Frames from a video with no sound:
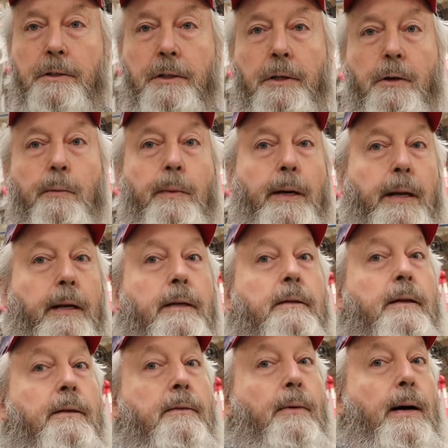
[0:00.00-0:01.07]
of Dometics.
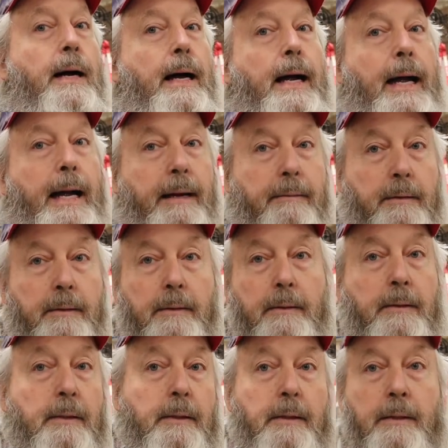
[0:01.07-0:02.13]
That's why I have it.
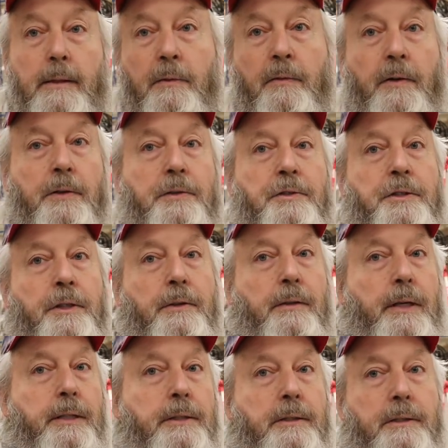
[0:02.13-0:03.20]
The first
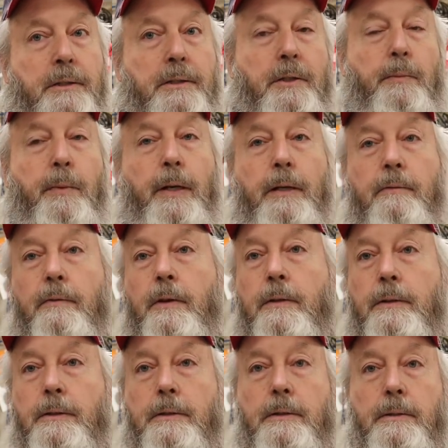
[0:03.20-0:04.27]
generation of Dometic
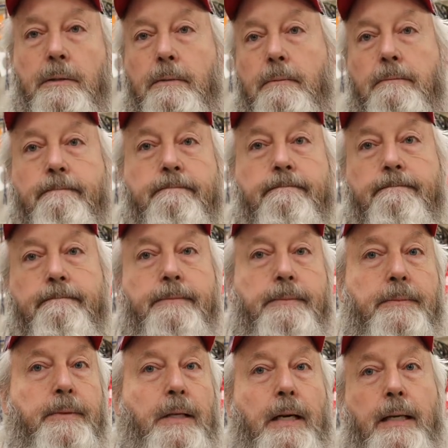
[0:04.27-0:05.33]
furnaces,
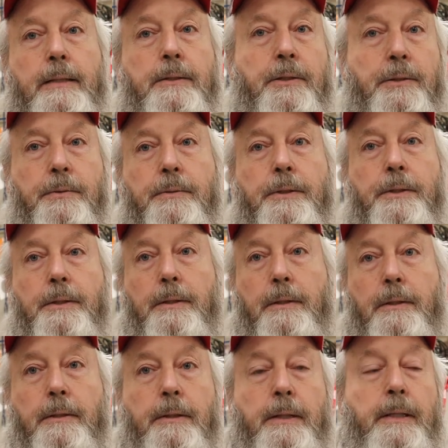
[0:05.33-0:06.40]
not too
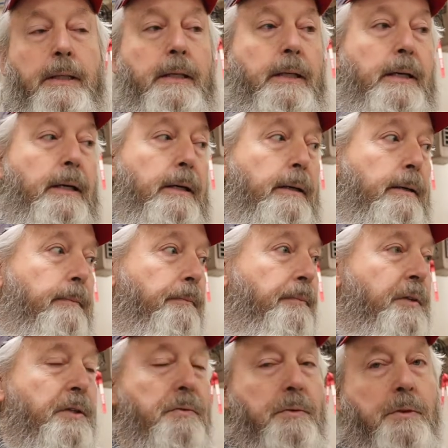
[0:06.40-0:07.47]
good.
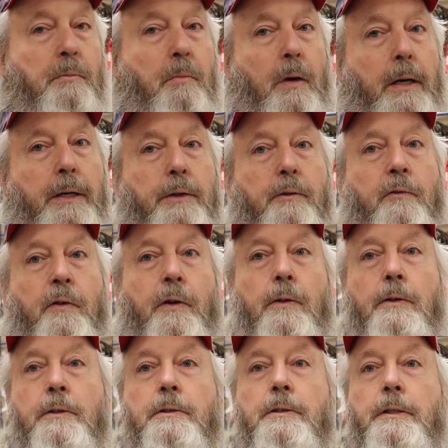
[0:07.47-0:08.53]
This was a brand new
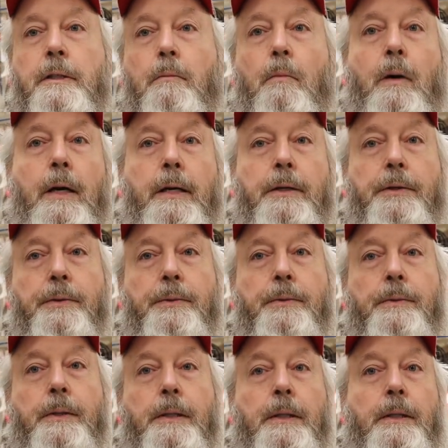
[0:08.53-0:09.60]
furnace and a brand
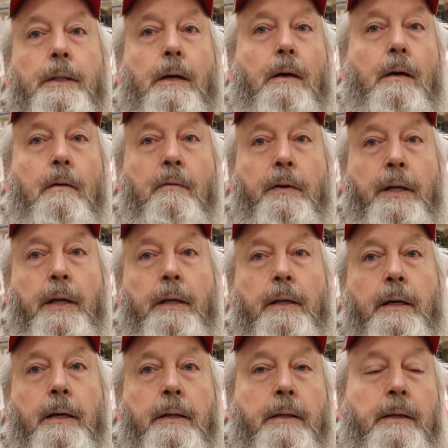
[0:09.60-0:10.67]
new RV
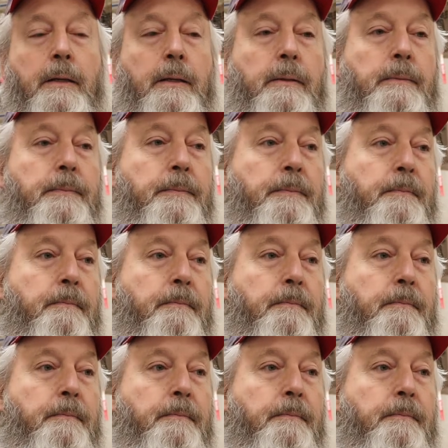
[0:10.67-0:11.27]
that